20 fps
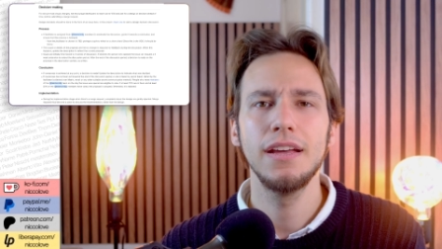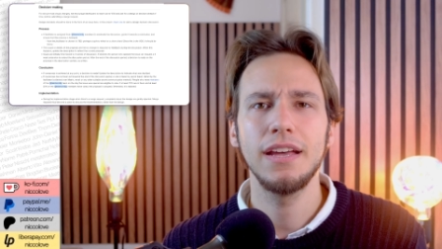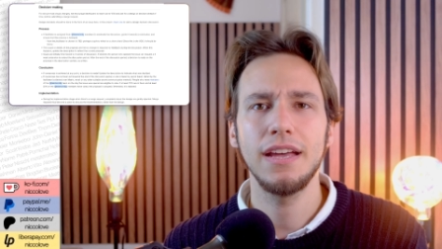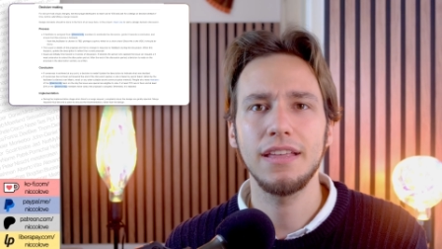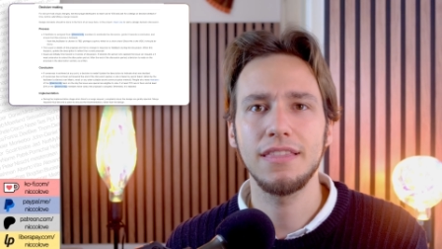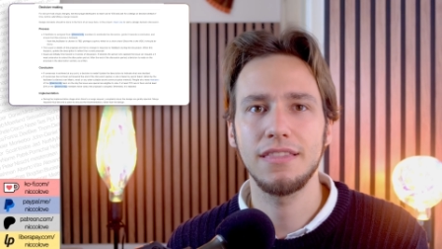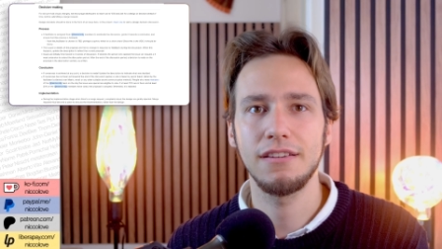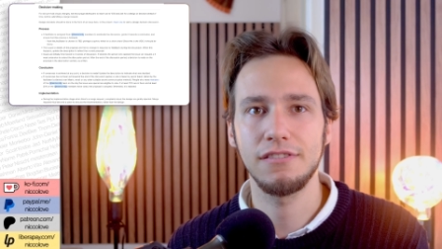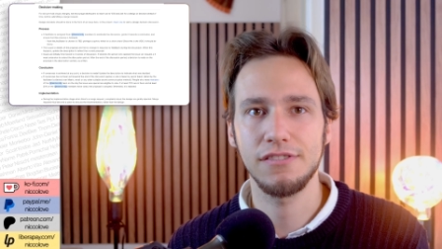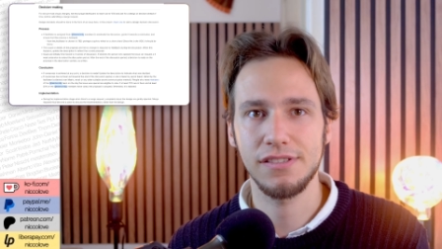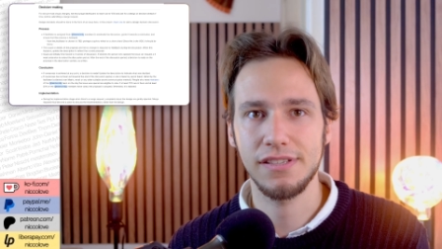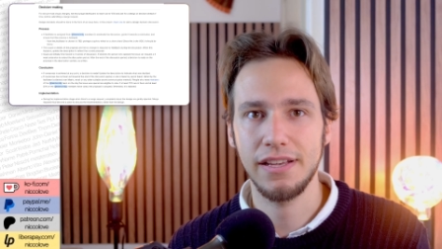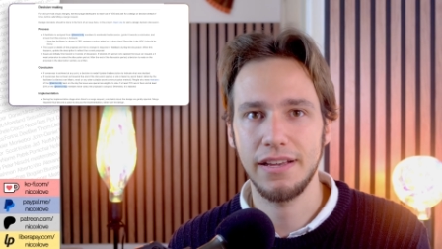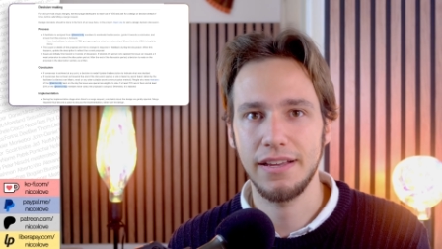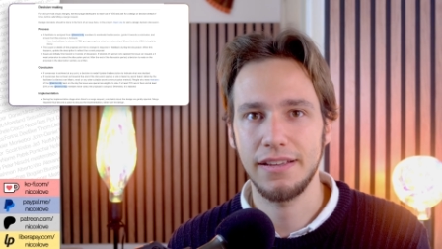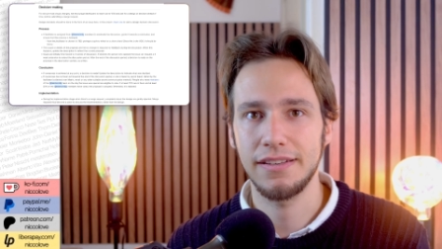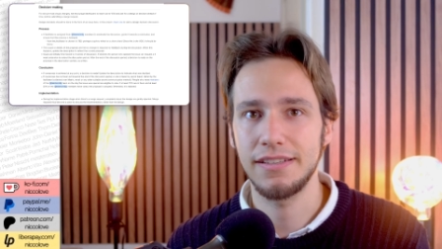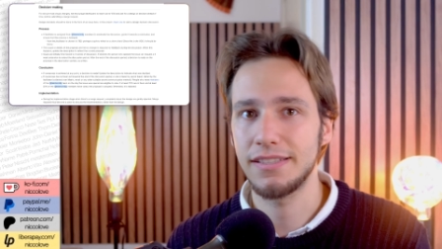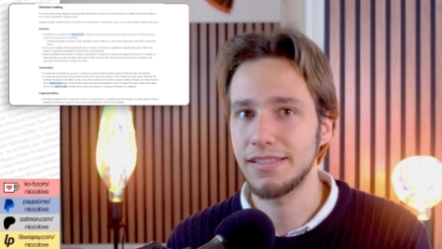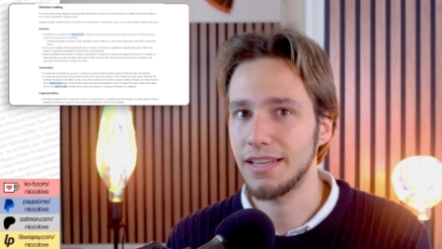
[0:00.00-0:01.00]
and there's
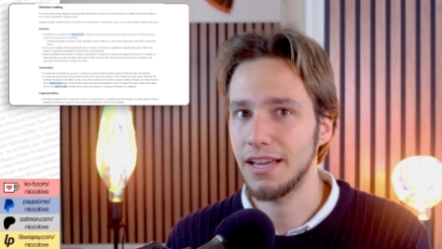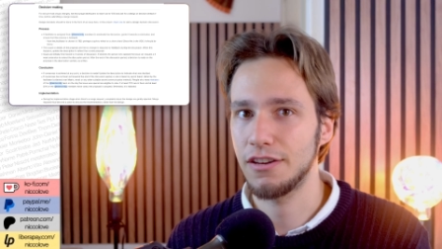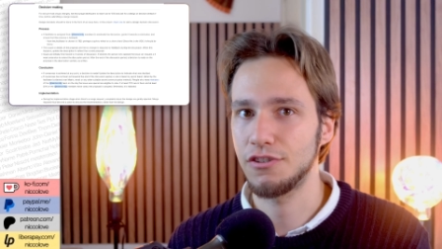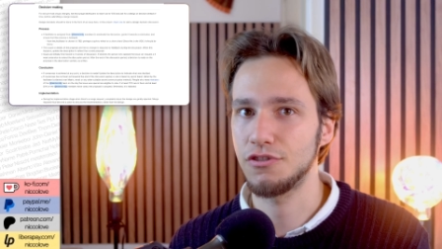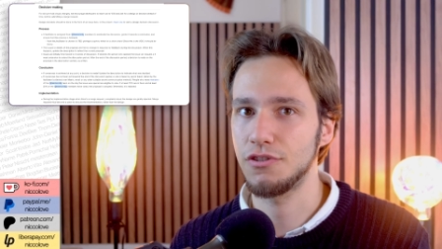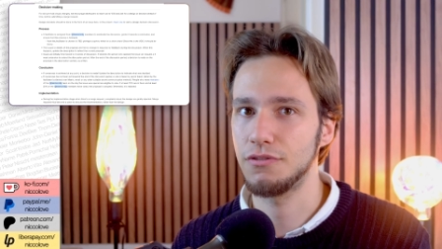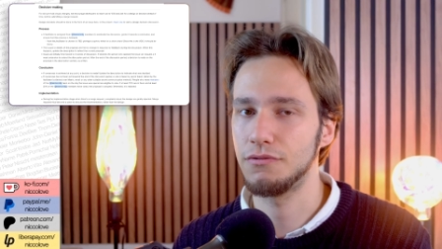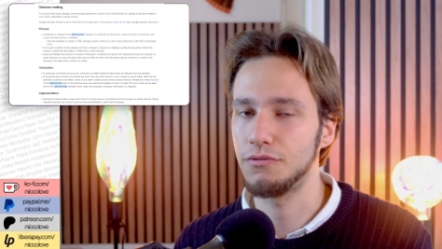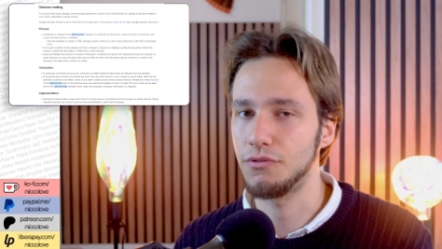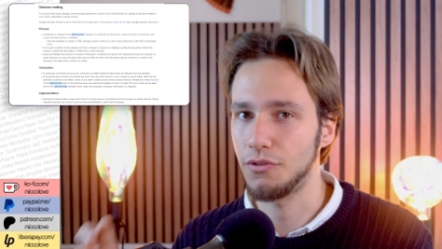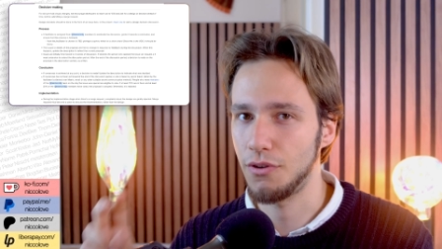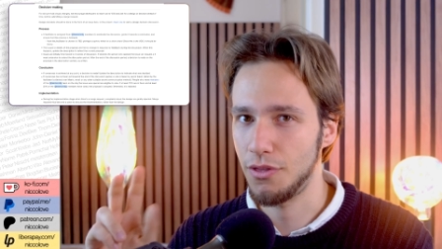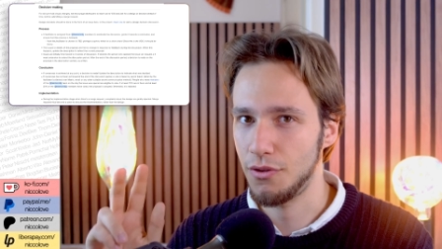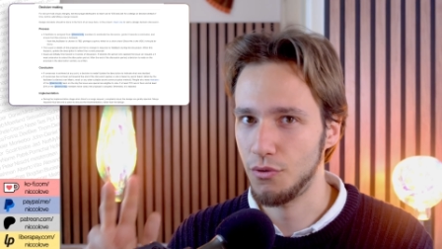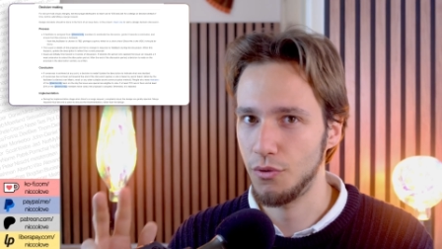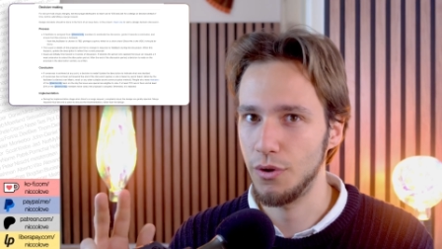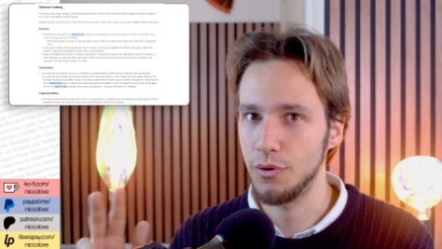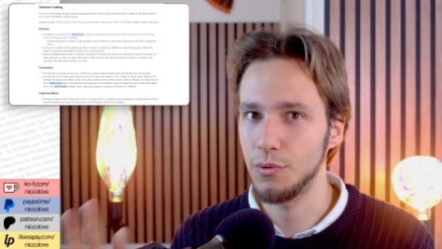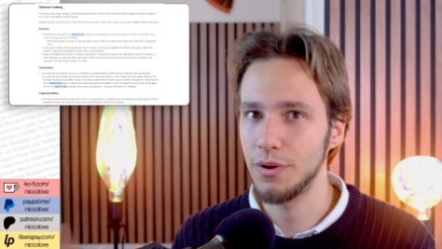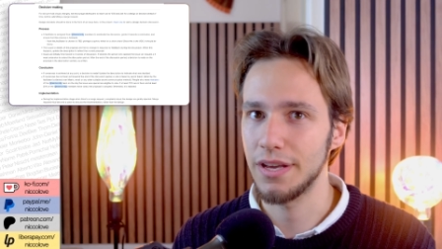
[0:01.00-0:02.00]
a discussion for
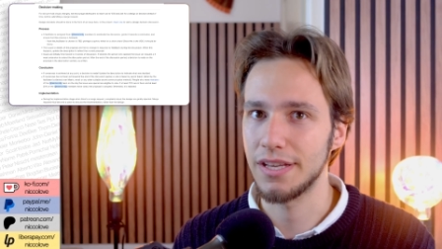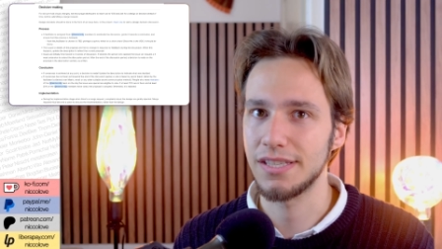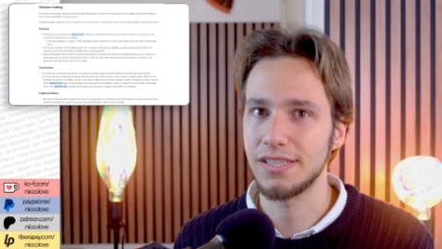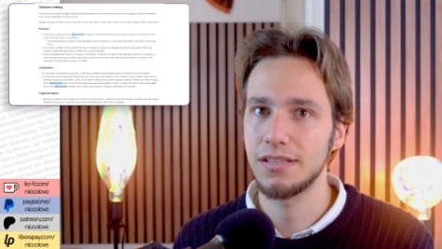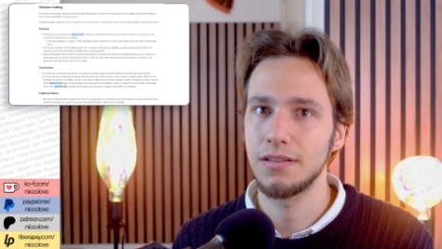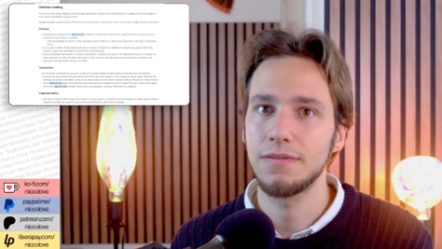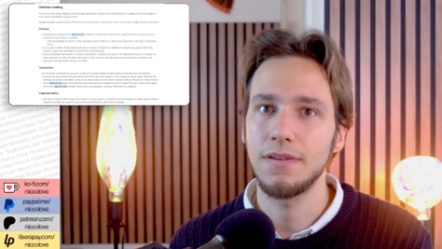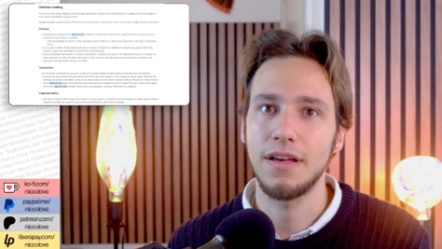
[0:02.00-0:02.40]
3 weeks.